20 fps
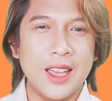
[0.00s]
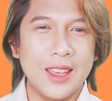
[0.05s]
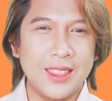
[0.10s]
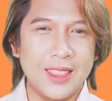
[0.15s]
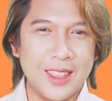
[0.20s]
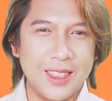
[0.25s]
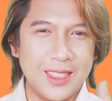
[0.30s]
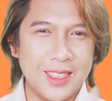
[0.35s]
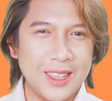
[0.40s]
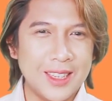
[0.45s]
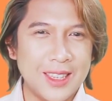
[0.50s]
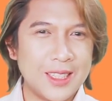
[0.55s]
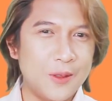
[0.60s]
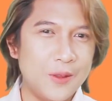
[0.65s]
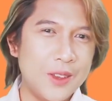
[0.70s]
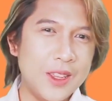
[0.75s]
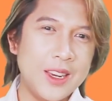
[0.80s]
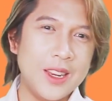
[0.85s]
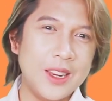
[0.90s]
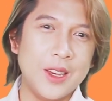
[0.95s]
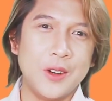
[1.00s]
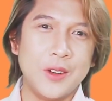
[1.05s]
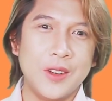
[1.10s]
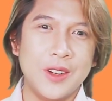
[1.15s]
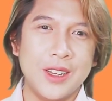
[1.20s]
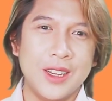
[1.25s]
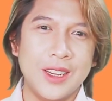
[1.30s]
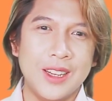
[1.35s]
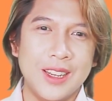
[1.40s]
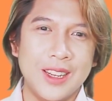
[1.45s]
then this video
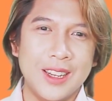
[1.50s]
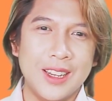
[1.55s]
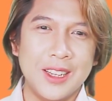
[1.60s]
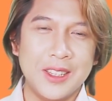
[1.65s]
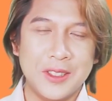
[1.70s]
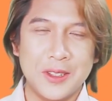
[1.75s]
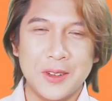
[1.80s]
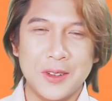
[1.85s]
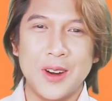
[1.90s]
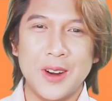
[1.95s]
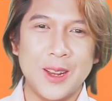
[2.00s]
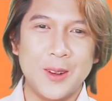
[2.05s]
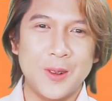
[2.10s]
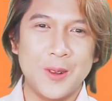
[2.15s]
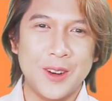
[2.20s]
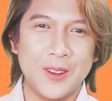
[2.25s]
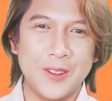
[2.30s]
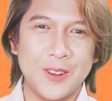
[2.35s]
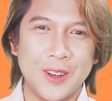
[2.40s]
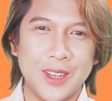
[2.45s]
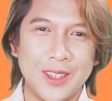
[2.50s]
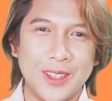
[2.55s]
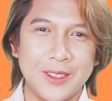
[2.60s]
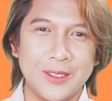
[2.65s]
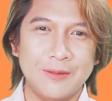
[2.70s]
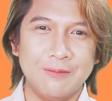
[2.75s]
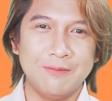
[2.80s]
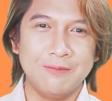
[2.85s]
is the right one for you.